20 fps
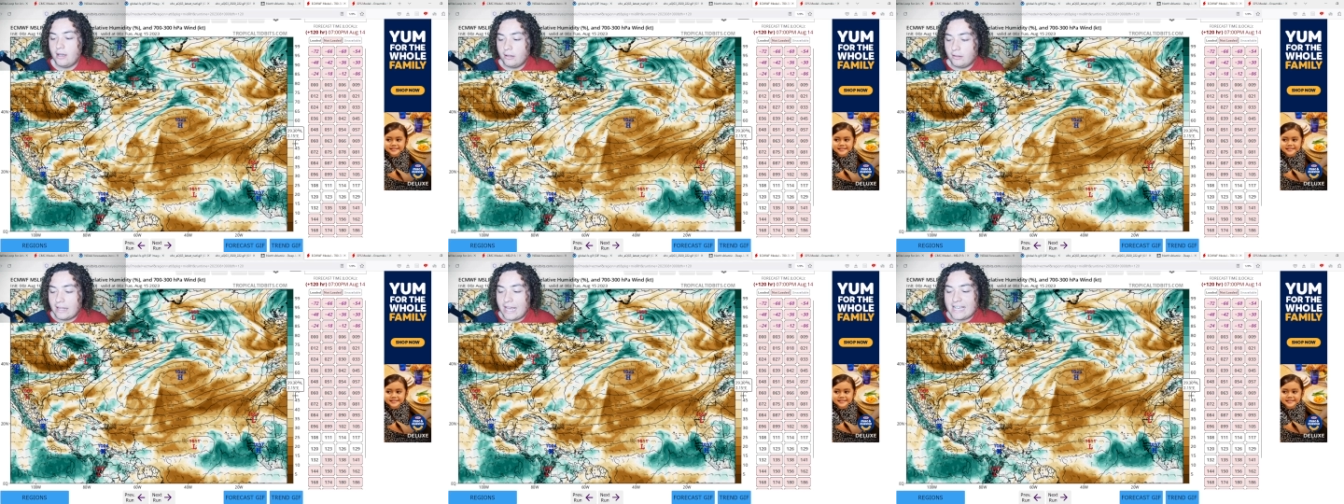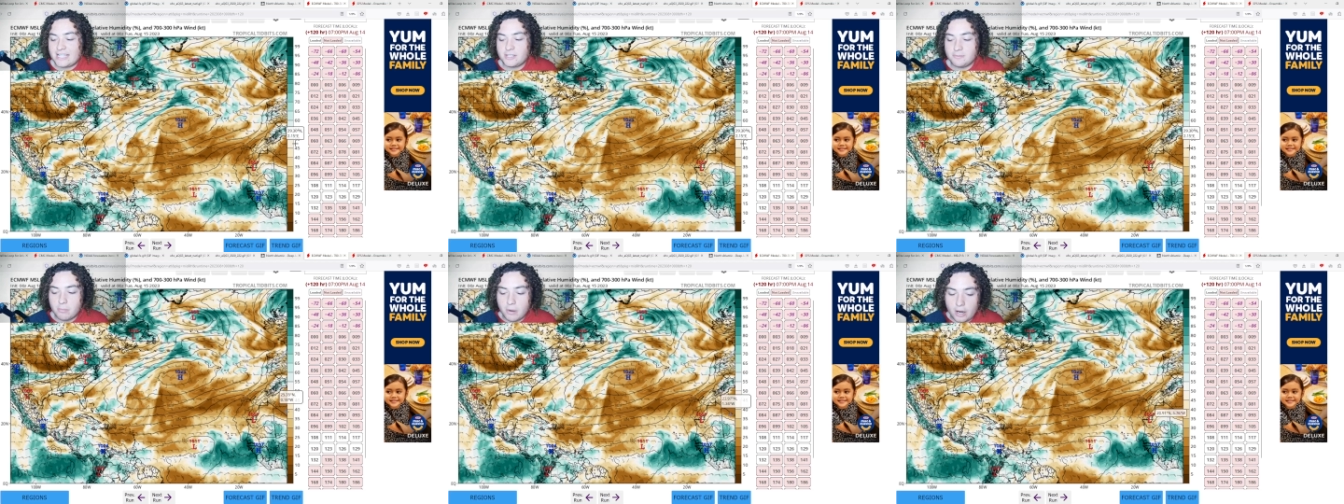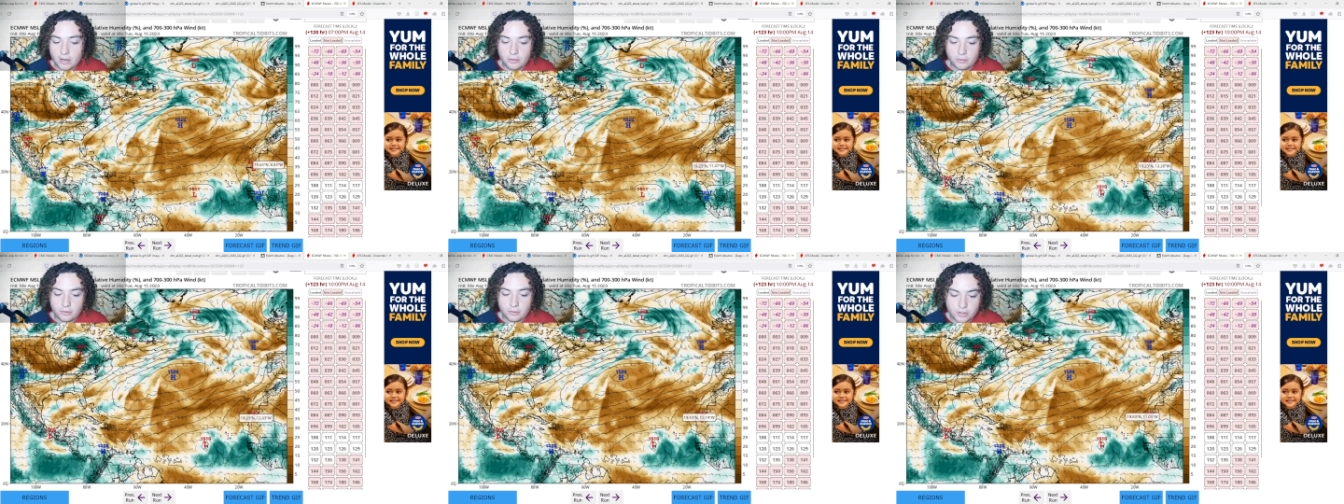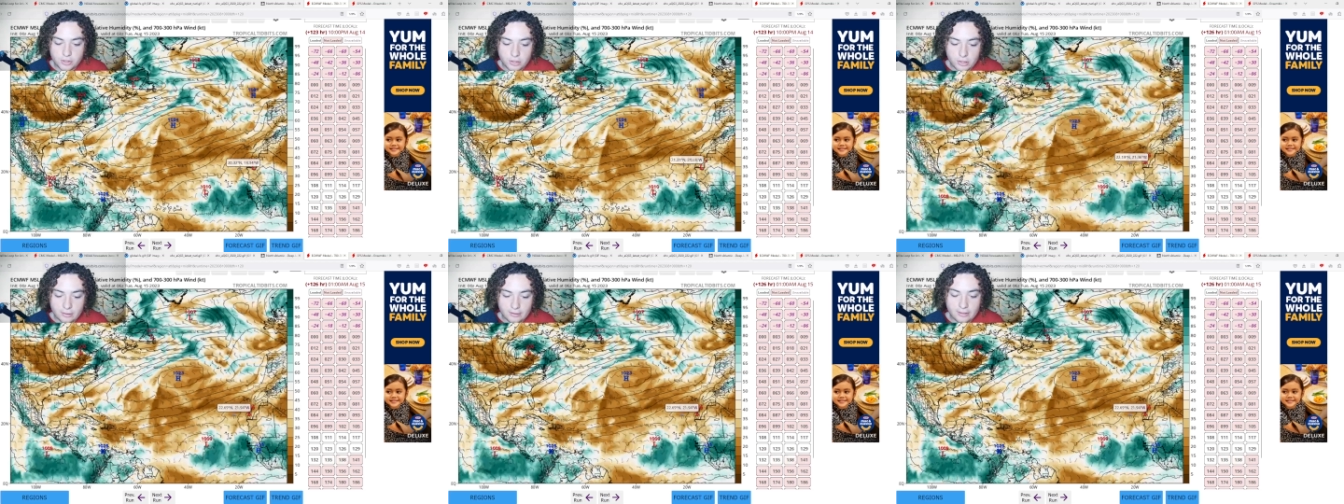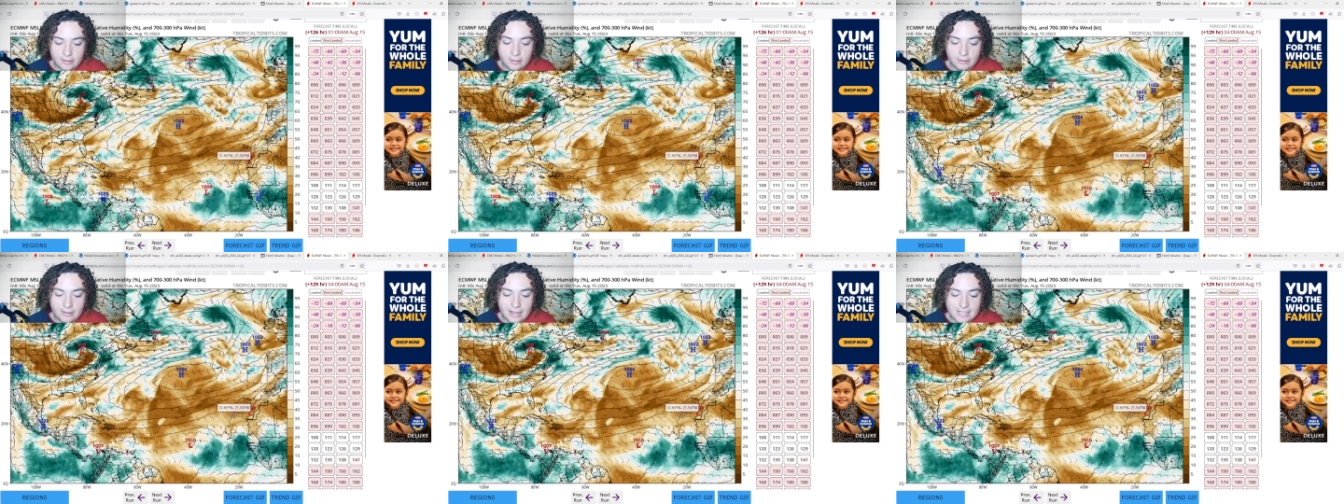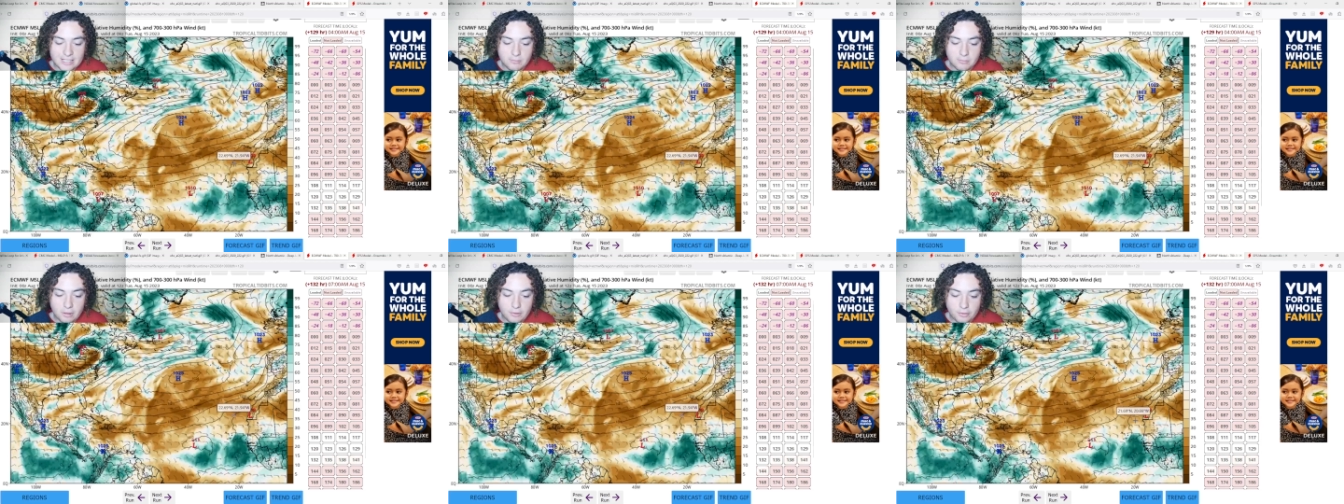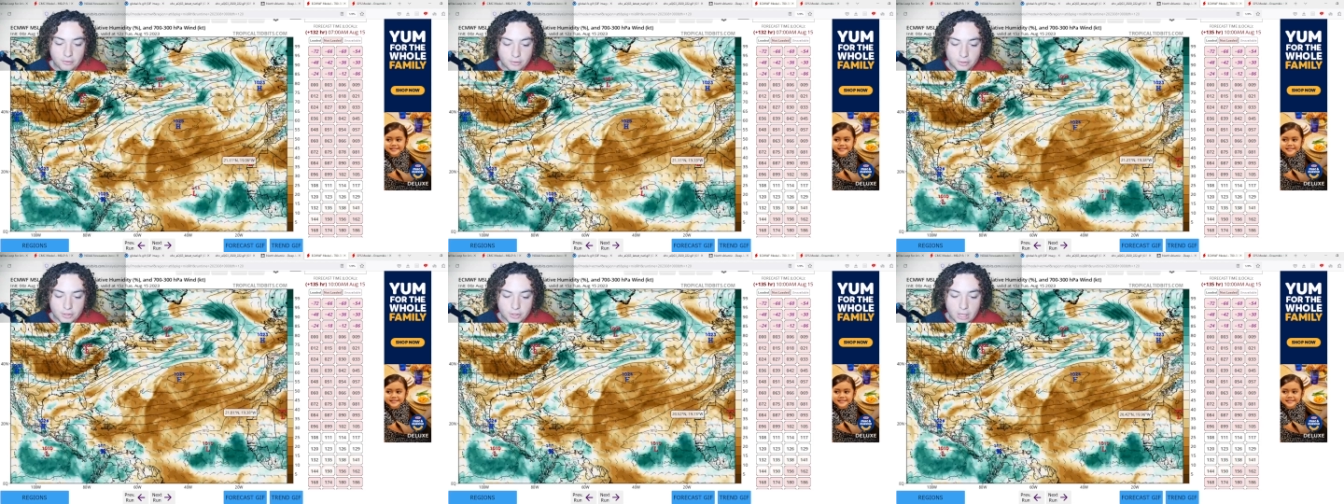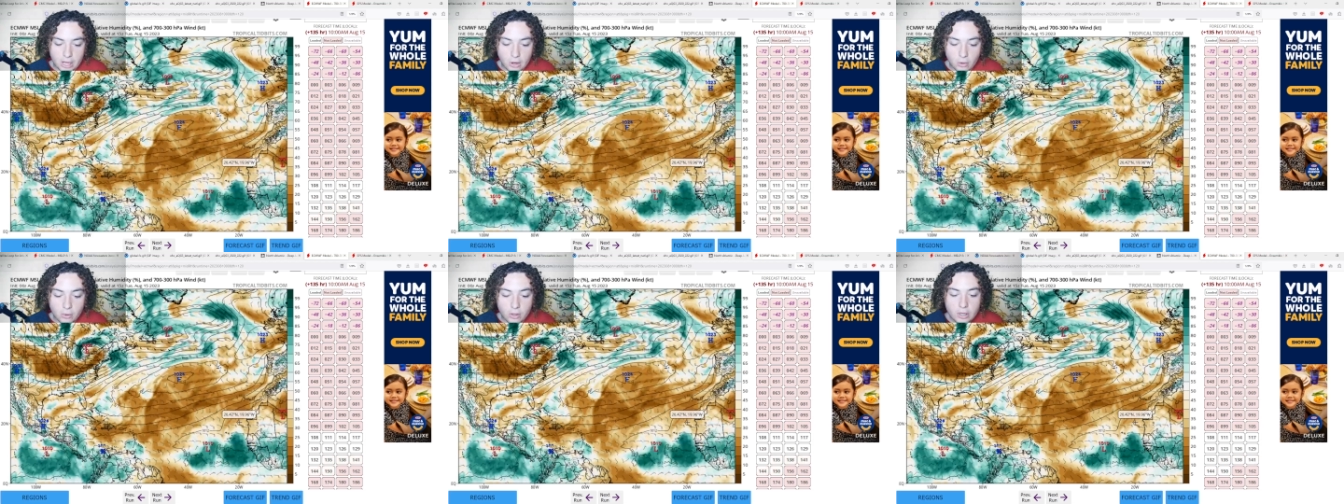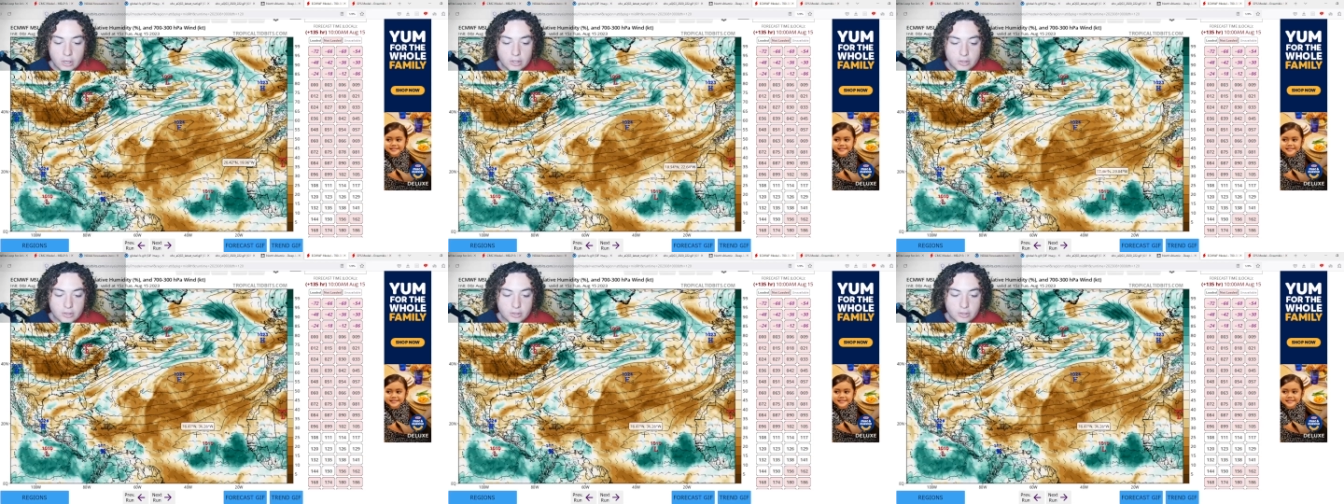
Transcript: last month or uh, in the last month or so.